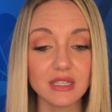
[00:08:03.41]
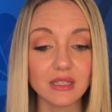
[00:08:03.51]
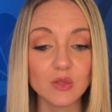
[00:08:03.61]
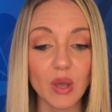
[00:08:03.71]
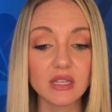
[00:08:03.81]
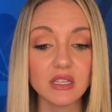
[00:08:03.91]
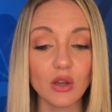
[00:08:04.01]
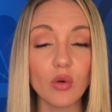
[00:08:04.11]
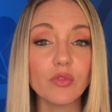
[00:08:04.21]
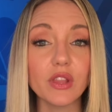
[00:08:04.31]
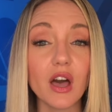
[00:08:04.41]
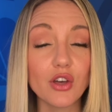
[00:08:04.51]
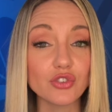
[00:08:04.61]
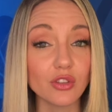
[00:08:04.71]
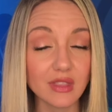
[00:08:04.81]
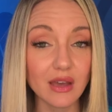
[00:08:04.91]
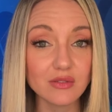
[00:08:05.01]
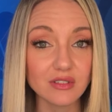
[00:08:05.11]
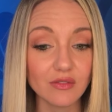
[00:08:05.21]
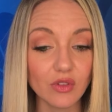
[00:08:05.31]
expecting hopefully
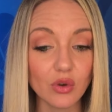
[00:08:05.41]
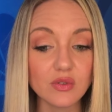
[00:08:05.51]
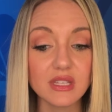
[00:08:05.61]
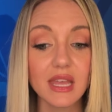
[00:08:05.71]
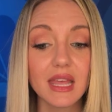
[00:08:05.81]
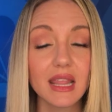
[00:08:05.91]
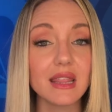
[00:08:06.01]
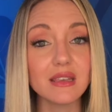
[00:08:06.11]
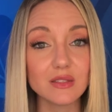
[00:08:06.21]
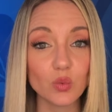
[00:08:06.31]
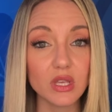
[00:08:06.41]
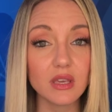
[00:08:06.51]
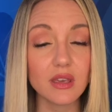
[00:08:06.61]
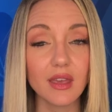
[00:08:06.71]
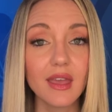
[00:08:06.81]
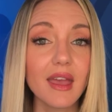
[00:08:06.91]
100,000 of those this week.